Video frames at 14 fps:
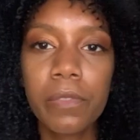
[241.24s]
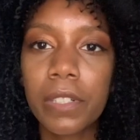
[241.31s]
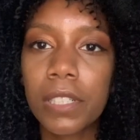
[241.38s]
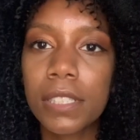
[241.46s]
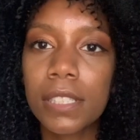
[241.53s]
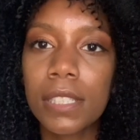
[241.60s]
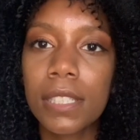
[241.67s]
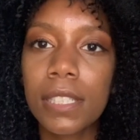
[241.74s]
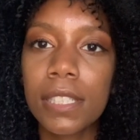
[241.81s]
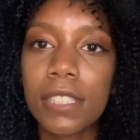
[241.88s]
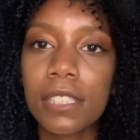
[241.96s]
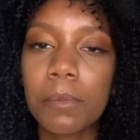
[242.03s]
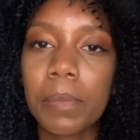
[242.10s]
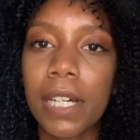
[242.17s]

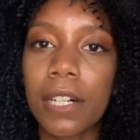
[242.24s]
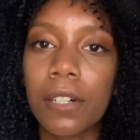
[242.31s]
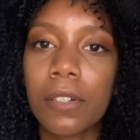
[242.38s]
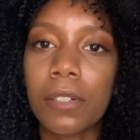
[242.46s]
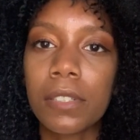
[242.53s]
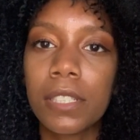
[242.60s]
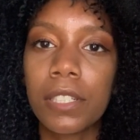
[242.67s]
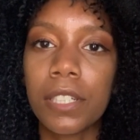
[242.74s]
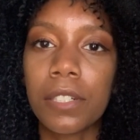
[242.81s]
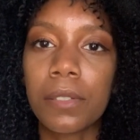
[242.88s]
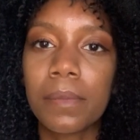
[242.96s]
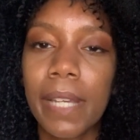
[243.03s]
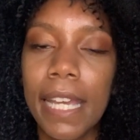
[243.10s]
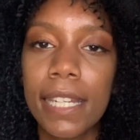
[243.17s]
verses about, you
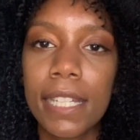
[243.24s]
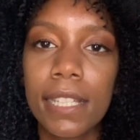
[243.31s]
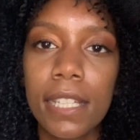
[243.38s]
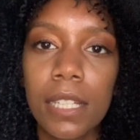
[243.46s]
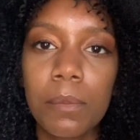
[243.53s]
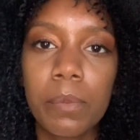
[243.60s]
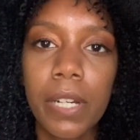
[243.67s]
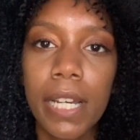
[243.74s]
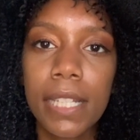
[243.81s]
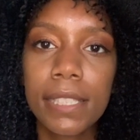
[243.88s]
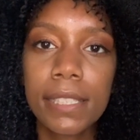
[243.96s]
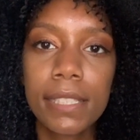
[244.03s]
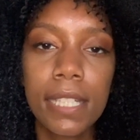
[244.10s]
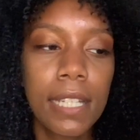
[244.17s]
know, aiding the
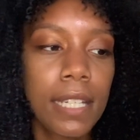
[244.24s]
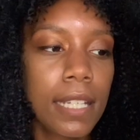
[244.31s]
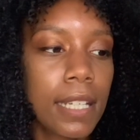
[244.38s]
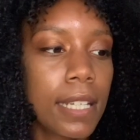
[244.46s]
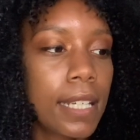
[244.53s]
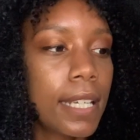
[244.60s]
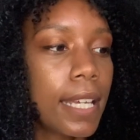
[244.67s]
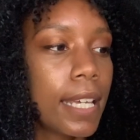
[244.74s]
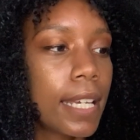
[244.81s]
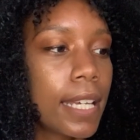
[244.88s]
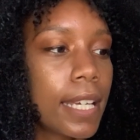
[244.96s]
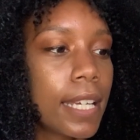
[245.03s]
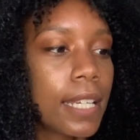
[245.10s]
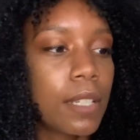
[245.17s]
oppressed,
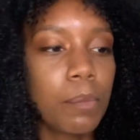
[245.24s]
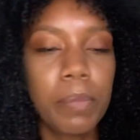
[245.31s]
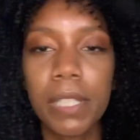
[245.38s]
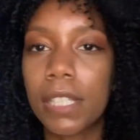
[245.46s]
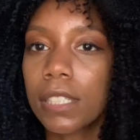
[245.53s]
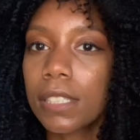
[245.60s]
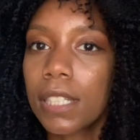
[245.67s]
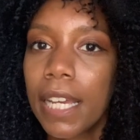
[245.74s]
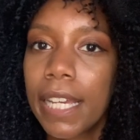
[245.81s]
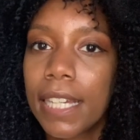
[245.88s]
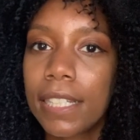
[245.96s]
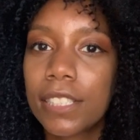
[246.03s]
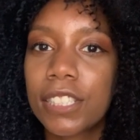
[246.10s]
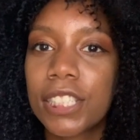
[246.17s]
and "be the
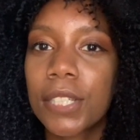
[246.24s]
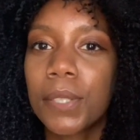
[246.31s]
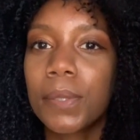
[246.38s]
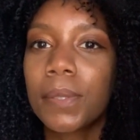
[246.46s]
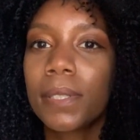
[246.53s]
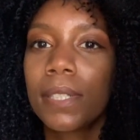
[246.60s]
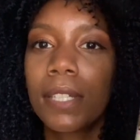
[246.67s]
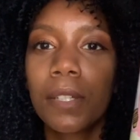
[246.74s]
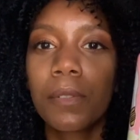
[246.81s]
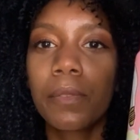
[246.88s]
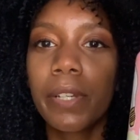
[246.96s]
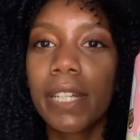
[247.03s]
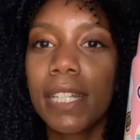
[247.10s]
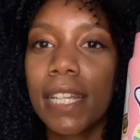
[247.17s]
light." So
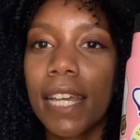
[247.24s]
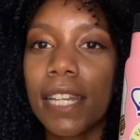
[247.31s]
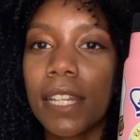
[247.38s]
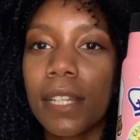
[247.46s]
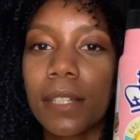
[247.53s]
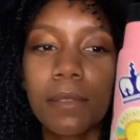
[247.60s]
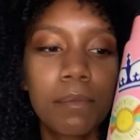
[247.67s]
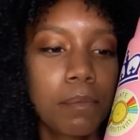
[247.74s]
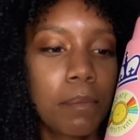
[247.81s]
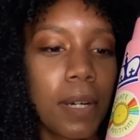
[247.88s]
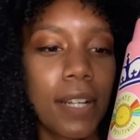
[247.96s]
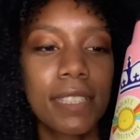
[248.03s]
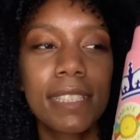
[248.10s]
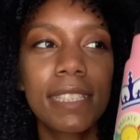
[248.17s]
radiating
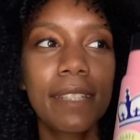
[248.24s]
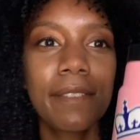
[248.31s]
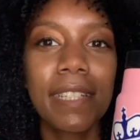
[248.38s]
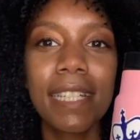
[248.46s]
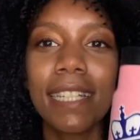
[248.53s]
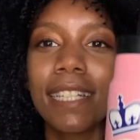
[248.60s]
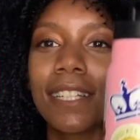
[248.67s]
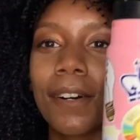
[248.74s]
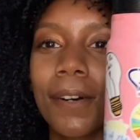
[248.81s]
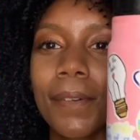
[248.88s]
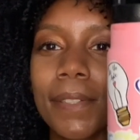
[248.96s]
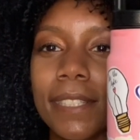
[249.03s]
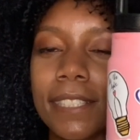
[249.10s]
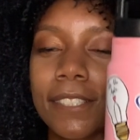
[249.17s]
positivity,
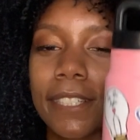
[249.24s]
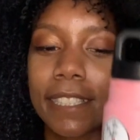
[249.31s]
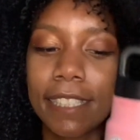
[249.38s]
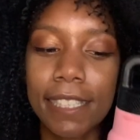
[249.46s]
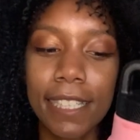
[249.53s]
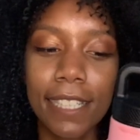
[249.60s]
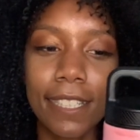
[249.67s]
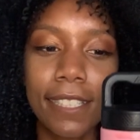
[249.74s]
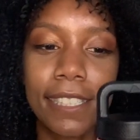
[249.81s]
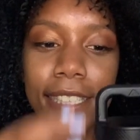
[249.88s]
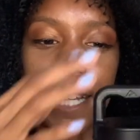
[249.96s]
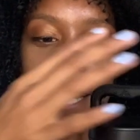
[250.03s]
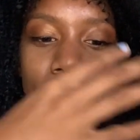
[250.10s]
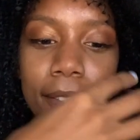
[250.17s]
all these great stickers
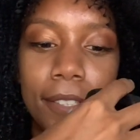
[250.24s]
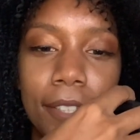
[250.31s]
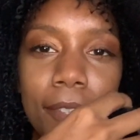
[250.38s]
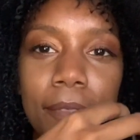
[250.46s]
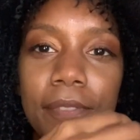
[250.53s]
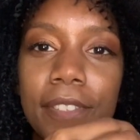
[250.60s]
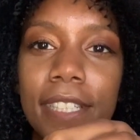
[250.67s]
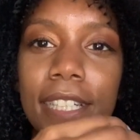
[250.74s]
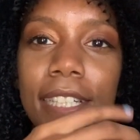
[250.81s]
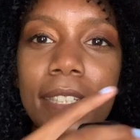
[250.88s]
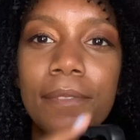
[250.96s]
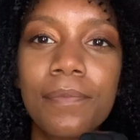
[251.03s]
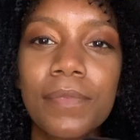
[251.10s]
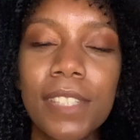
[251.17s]
that will
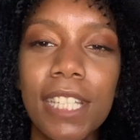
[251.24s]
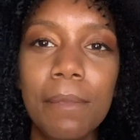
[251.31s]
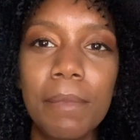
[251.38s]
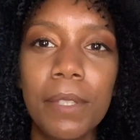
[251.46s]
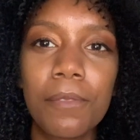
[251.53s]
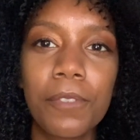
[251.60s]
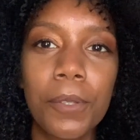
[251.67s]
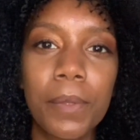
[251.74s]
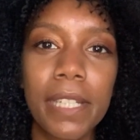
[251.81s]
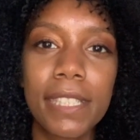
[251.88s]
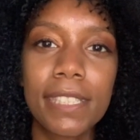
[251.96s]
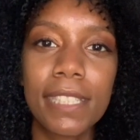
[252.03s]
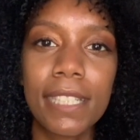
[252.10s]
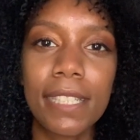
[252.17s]
hopefully keep me
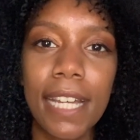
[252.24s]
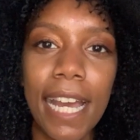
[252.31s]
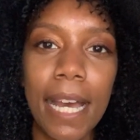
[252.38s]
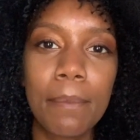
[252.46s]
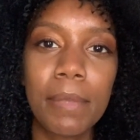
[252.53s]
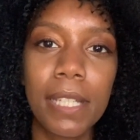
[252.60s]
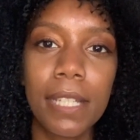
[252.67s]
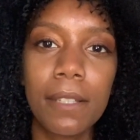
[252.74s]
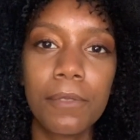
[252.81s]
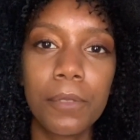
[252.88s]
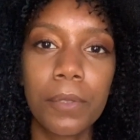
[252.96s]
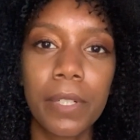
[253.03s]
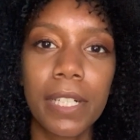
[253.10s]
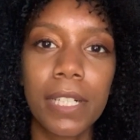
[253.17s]
focused and happy
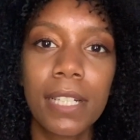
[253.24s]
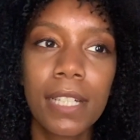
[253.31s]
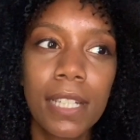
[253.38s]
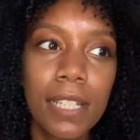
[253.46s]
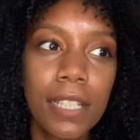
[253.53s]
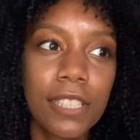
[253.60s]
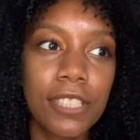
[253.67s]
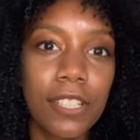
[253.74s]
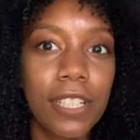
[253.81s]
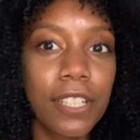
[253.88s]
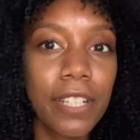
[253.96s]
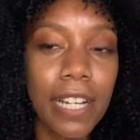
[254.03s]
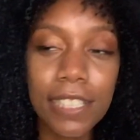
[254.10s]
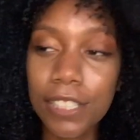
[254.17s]
for starting grad